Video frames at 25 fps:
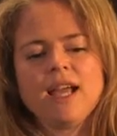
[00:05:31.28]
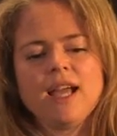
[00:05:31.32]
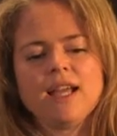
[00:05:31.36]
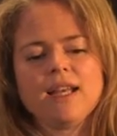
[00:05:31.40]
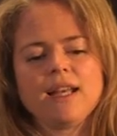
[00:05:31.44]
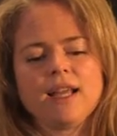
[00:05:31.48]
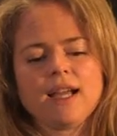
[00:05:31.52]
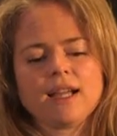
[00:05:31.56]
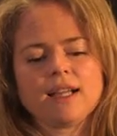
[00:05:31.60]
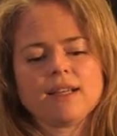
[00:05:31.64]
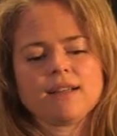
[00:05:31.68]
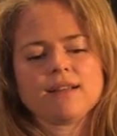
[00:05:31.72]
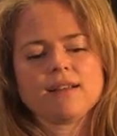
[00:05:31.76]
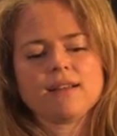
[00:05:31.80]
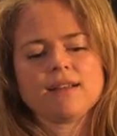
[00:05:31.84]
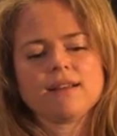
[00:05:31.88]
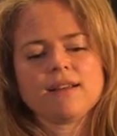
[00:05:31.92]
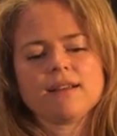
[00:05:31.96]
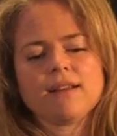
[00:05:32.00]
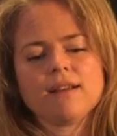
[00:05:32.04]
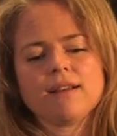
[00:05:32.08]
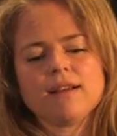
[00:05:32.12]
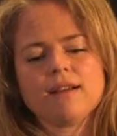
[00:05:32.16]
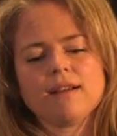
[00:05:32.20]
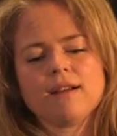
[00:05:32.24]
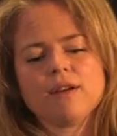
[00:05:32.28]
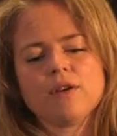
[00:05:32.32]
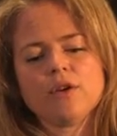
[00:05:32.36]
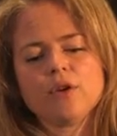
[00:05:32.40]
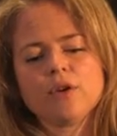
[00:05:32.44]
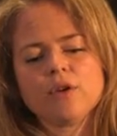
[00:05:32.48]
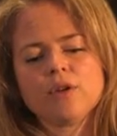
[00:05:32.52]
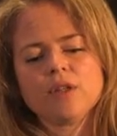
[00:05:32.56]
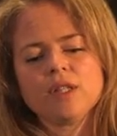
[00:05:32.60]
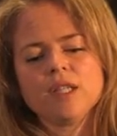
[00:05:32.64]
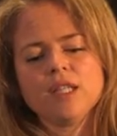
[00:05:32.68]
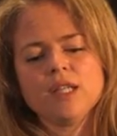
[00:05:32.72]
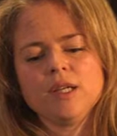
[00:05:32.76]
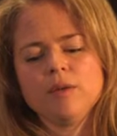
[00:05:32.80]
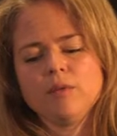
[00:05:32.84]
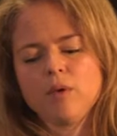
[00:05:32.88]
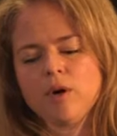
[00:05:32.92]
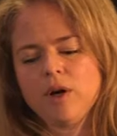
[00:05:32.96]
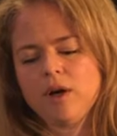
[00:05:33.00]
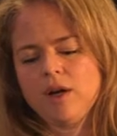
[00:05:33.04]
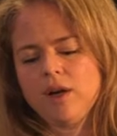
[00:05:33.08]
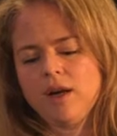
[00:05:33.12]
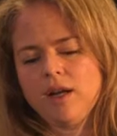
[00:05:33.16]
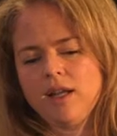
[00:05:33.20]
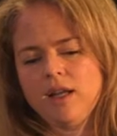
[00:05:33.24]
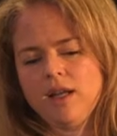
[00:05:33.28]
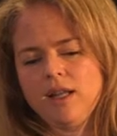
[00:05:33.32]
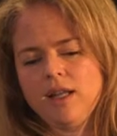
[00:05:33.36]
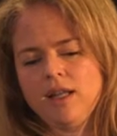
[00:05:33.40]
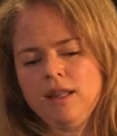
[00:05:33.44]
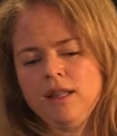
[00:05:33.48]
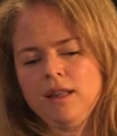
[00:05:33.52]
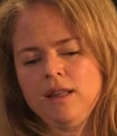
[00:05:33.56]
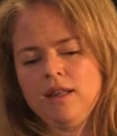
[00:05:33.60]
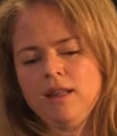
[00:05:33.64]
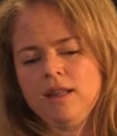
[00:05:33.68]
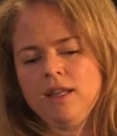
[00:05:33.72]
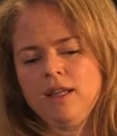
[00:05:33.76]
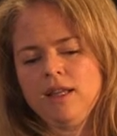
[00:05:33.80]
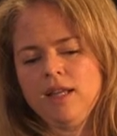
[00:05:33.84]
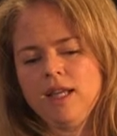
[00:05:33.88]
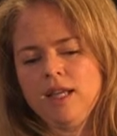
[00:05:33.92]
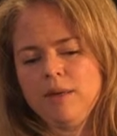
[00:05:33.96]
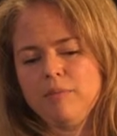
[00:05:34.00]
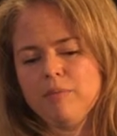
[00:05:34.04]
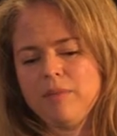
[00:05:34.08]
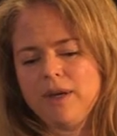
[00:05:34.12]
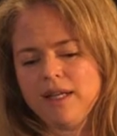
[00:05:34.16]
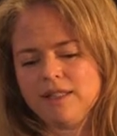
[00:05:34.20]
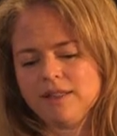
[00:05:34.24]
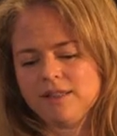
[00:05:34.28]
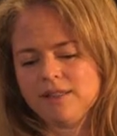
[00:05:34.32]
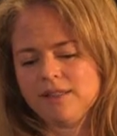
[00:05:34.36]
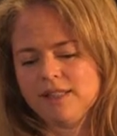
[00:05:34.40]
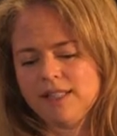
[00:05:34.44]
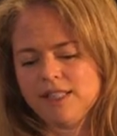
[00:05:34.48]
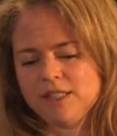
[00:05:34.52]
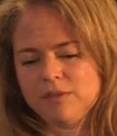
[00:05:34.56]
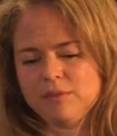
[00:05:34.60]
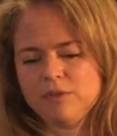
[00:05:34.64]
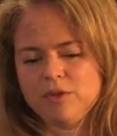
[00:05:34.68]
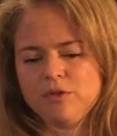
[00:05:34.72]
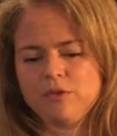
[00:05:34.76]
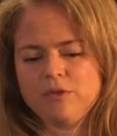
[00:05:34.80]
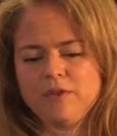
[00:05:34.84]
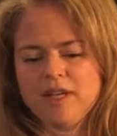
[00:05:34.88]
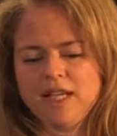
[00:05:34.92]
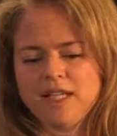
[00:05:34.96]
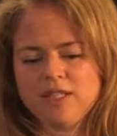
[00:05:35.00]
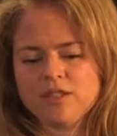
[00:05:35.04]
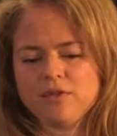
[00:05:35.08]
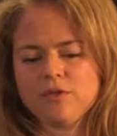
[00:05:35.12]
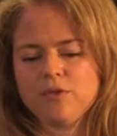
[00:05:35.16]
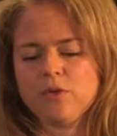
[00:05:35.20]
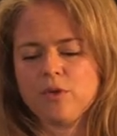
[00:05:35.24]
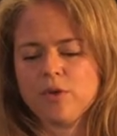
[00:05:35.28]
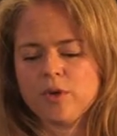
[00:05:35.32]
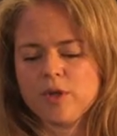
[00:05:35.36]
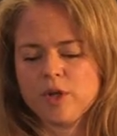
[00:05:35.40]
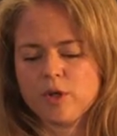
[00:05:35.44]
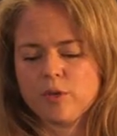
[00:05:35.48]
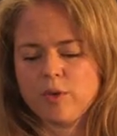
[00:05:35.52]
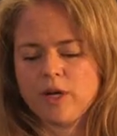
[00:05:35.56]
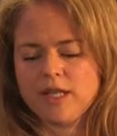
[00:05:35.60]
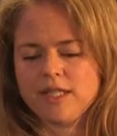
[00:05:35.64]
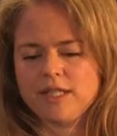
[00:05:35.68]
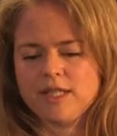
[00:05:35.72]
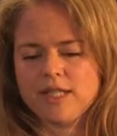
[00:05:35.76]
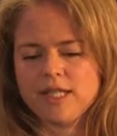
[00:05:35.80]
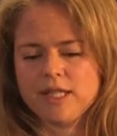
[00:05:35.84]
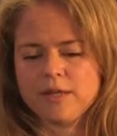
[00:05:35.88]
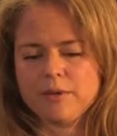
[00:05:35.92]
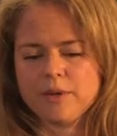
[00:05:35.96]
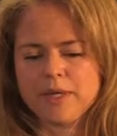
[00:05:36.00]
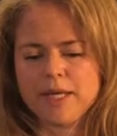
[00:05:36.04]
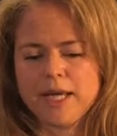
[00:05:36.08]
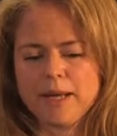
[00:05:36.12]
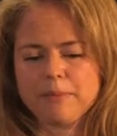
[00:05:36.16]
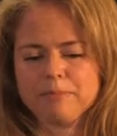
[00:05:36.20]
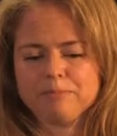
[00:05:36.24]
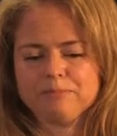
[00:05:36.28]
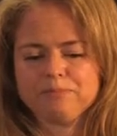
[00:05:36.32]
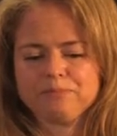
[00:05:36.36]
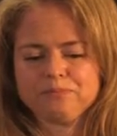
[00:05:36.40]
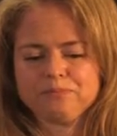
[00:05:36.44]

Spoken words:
And like I said, currently we're in the impact assessment phase for the criteria.